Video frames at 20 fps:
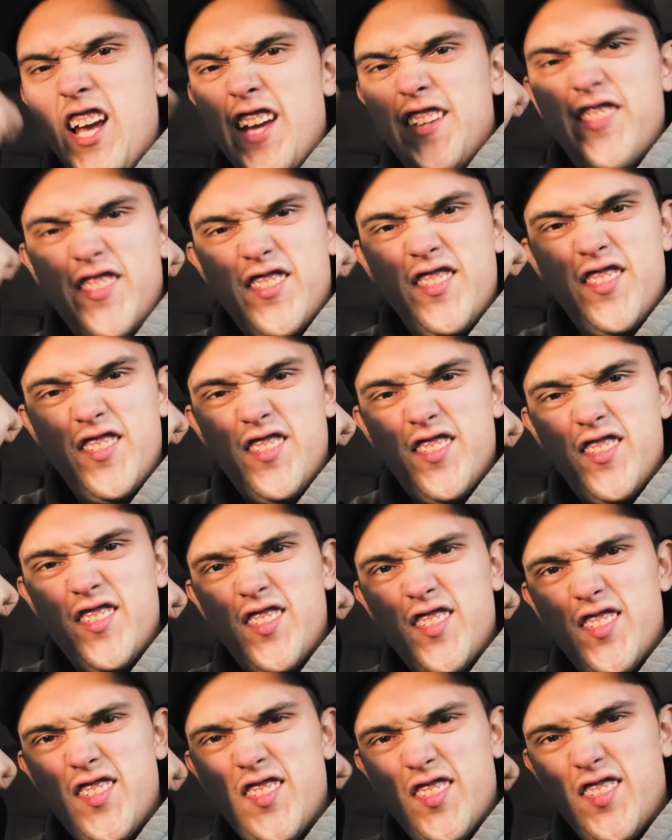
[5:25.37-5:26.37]

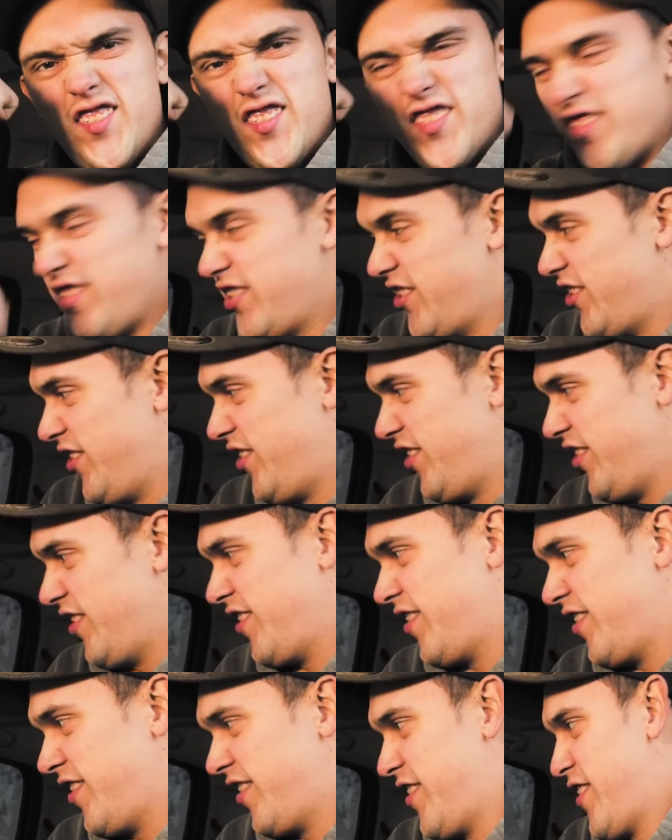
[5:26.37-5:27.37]
Yes.
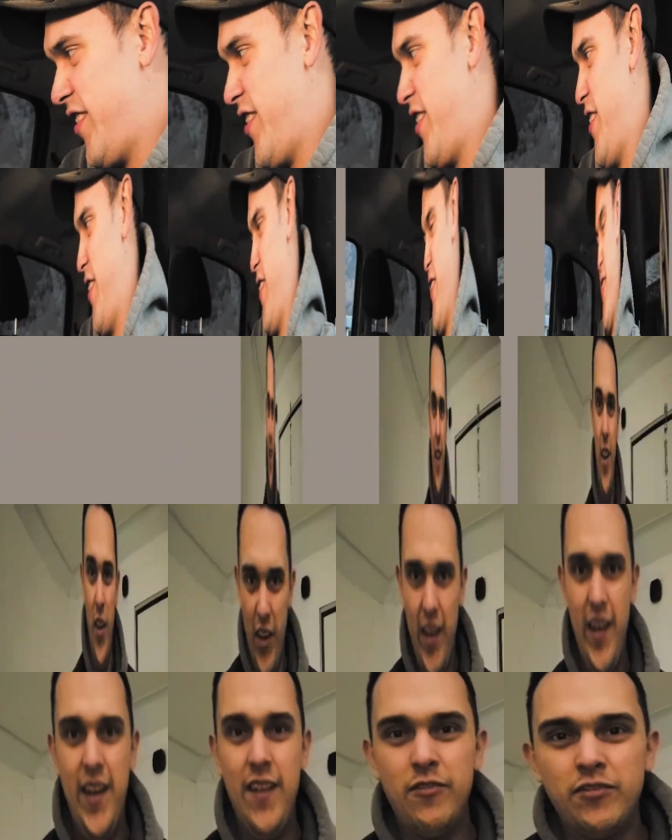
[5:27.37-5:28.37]

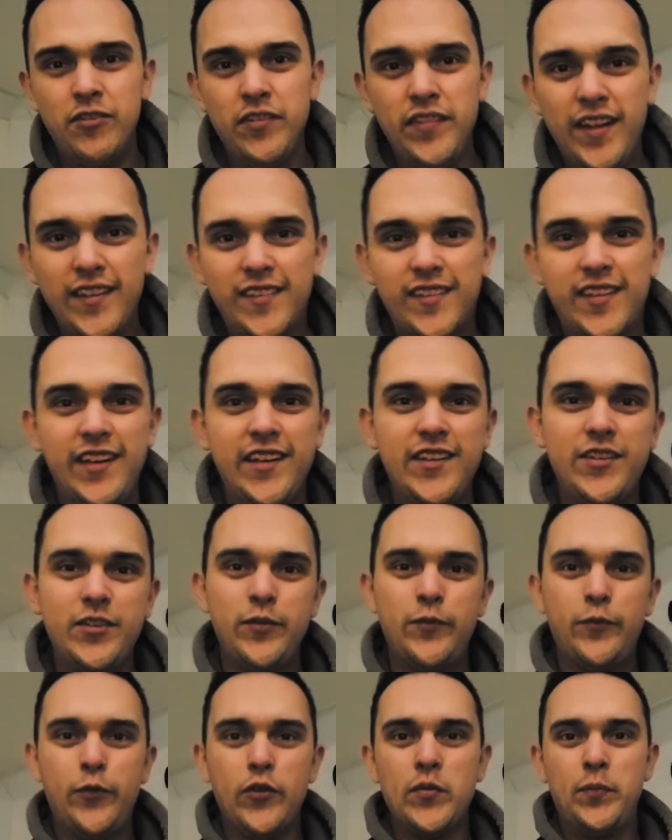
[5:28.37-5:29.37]
All right, everyone, that's gonna
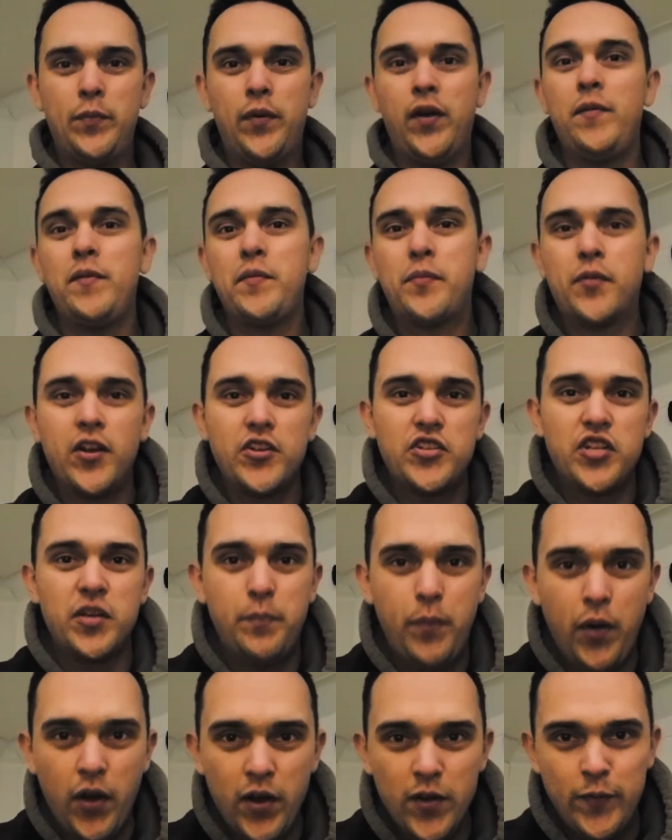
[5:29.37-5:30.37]
do it for the Barbie
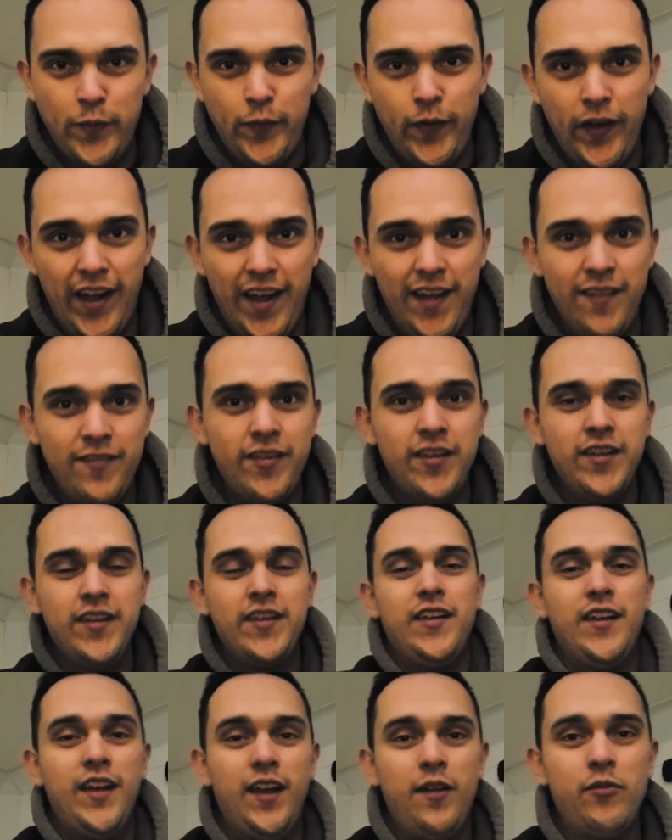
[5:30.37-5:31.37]
Project Part 5.
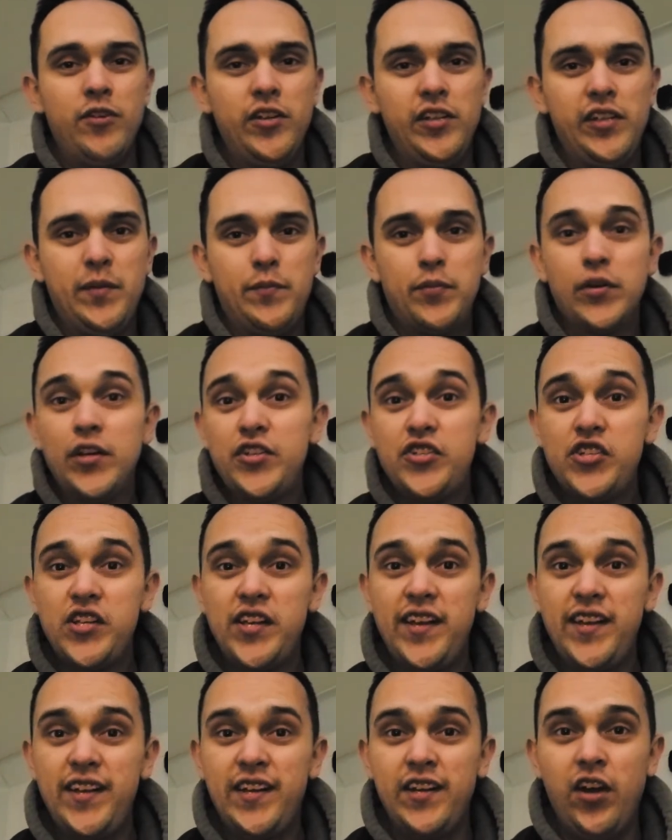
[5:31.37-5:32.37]
I really
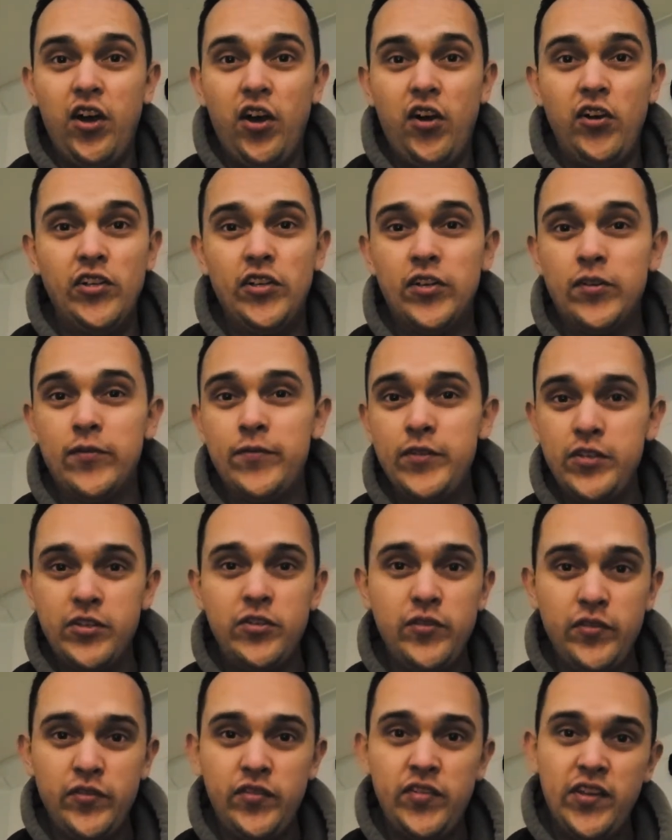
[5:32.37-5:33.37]
appreciate all your
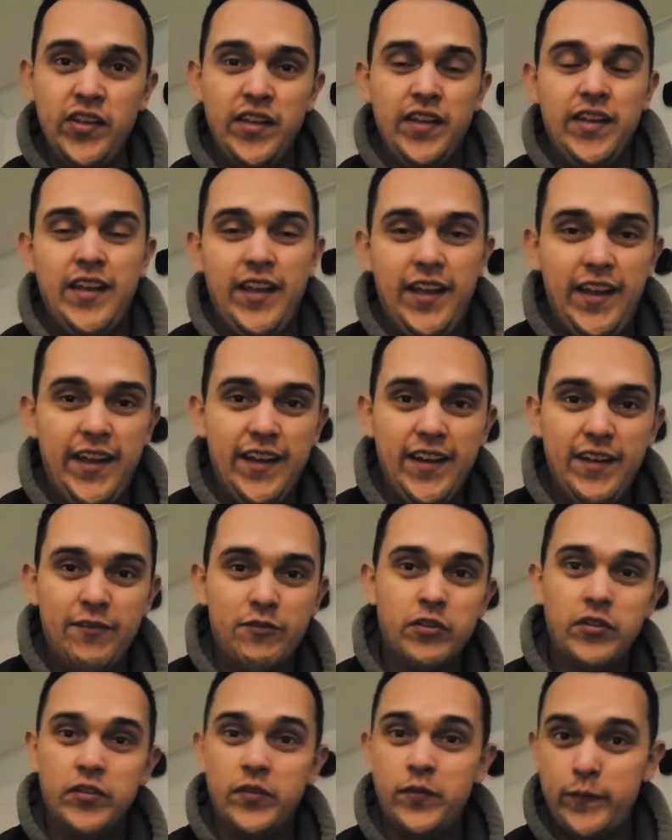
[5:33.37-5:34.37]
views and
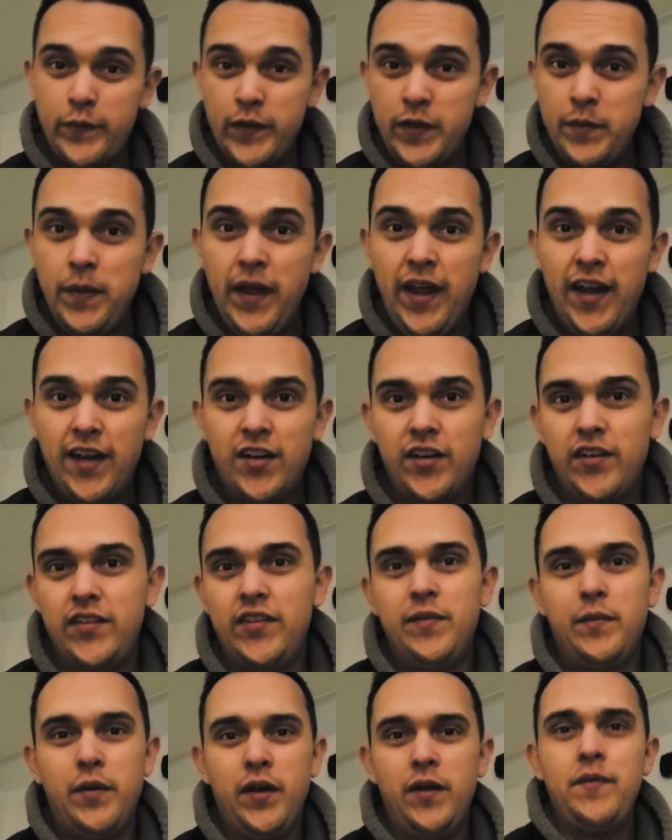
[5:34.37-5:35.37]
everyone's feedback
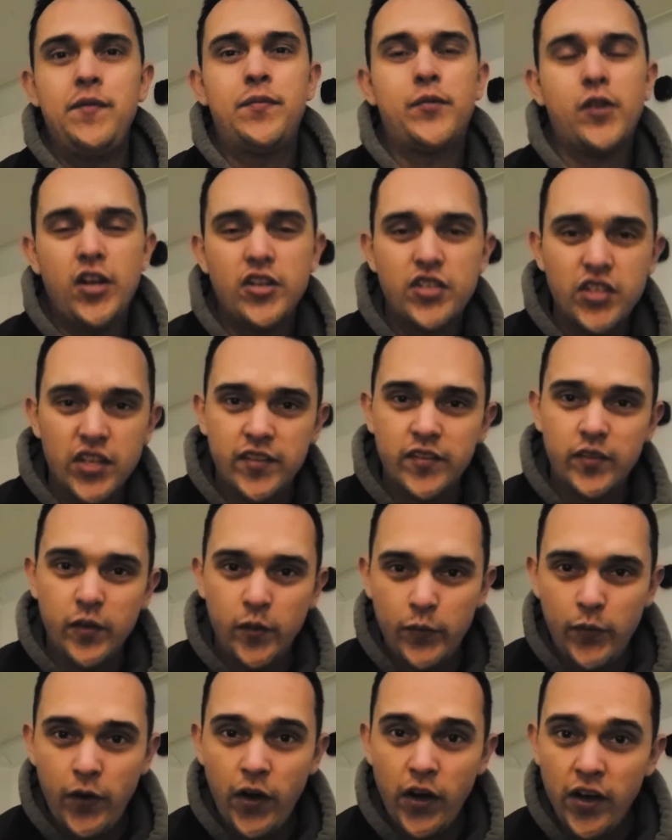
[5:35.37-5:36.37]
on the Barbie project
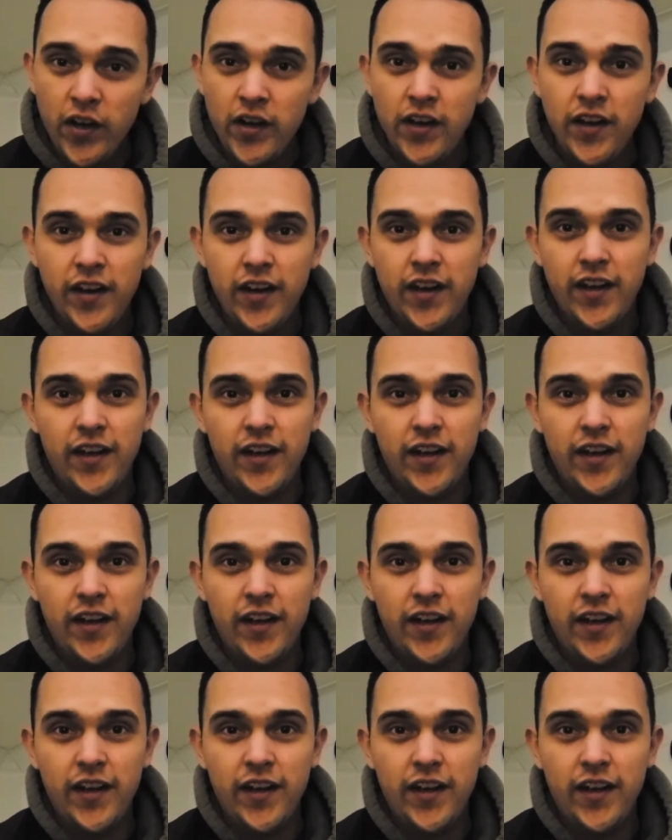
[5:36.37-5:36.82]
so far.